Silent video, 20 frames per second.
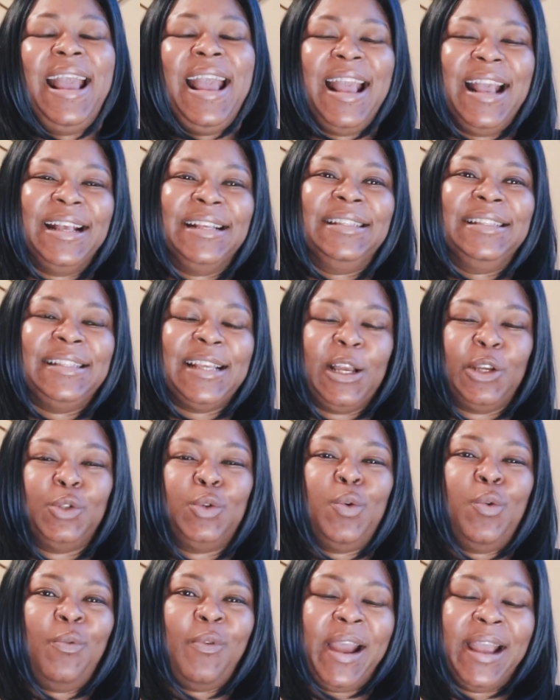and
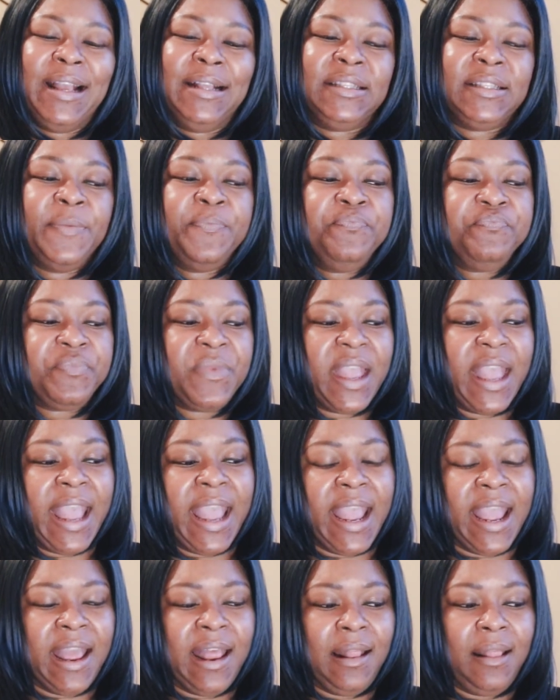sexual rights.
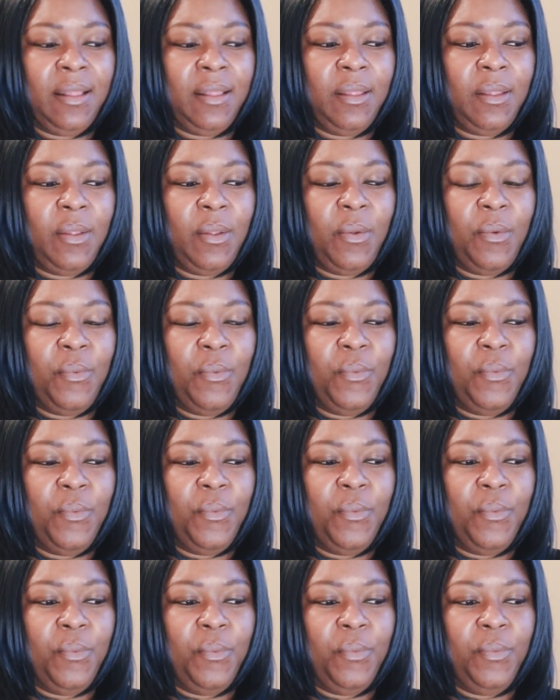And
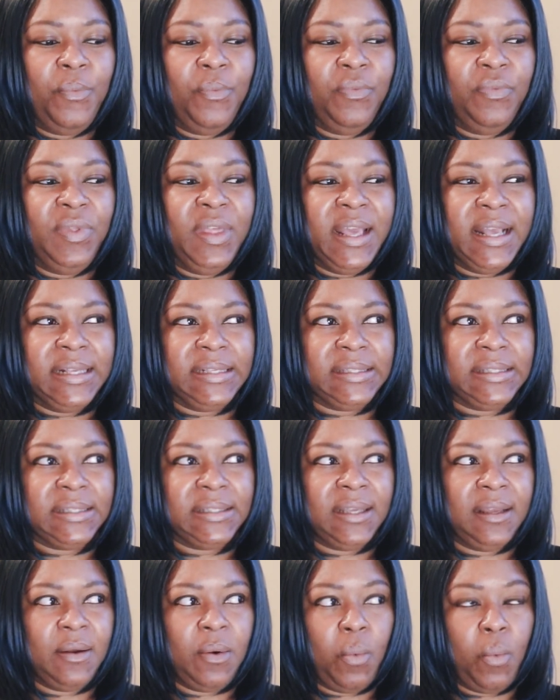
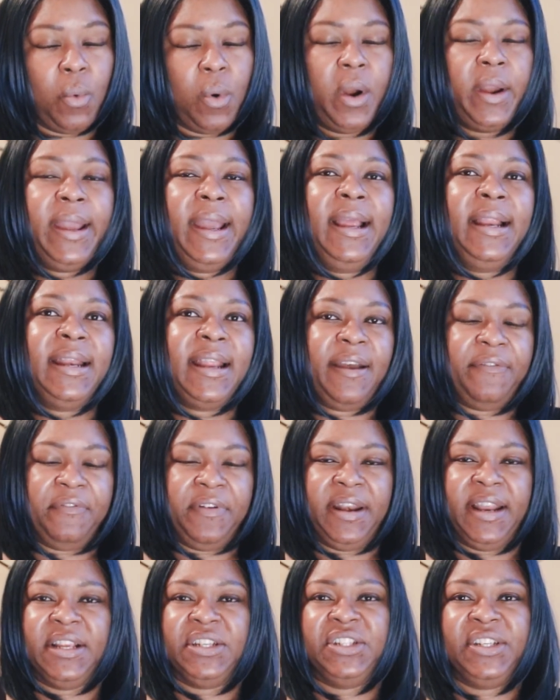this working
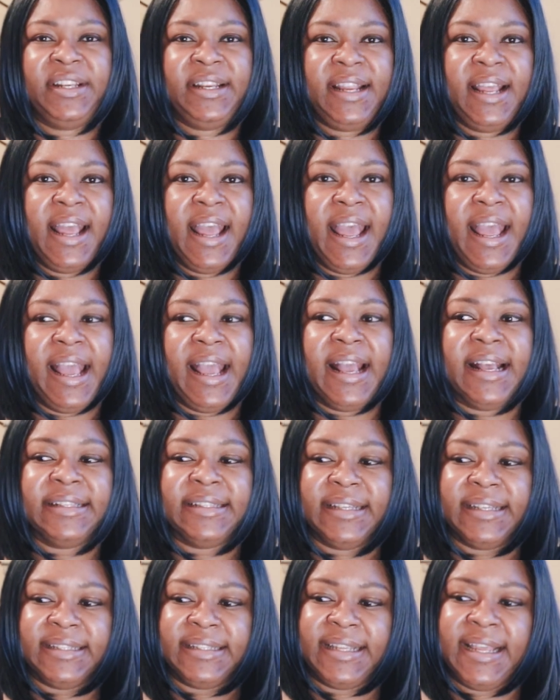definition
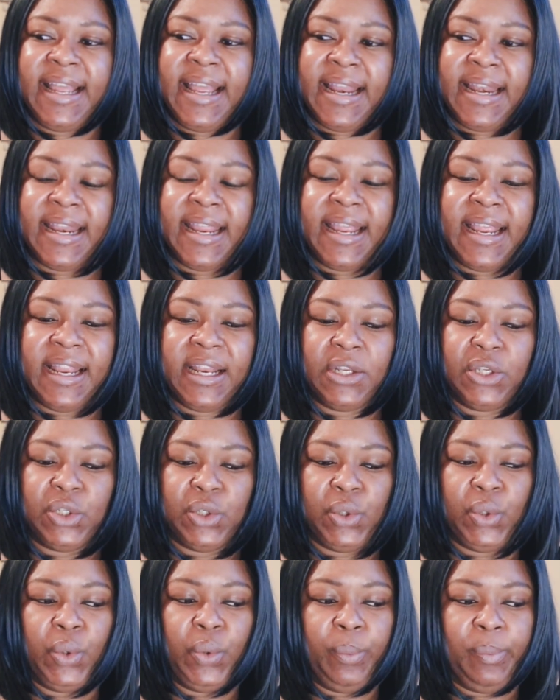is intended
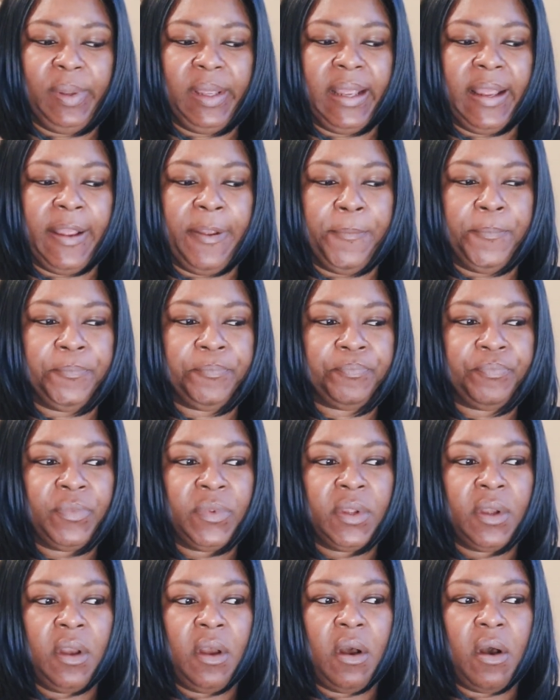to be
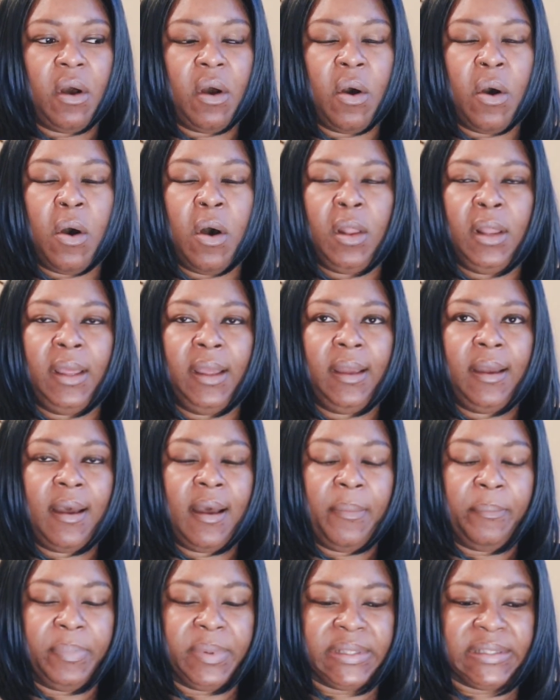
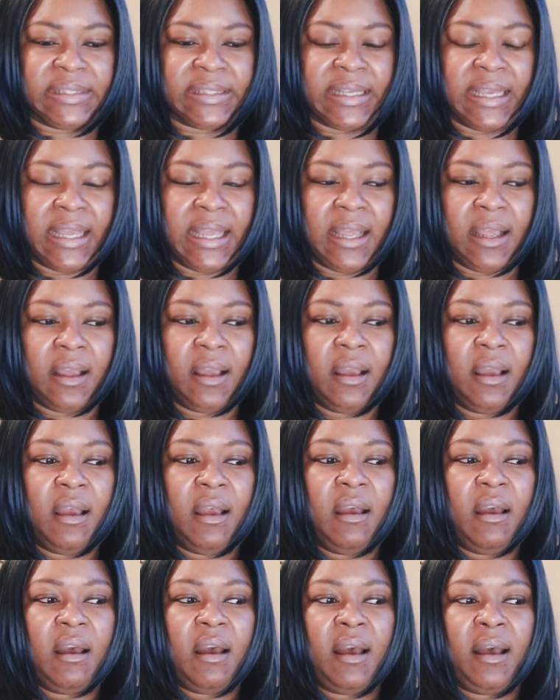all-encompassing,
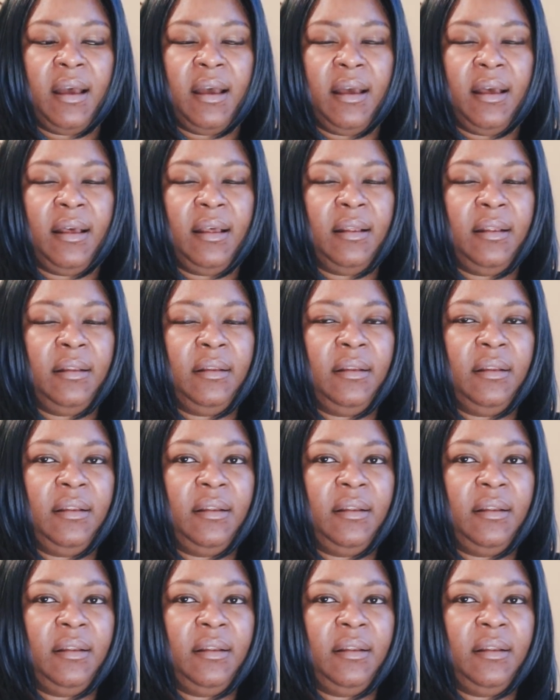uh,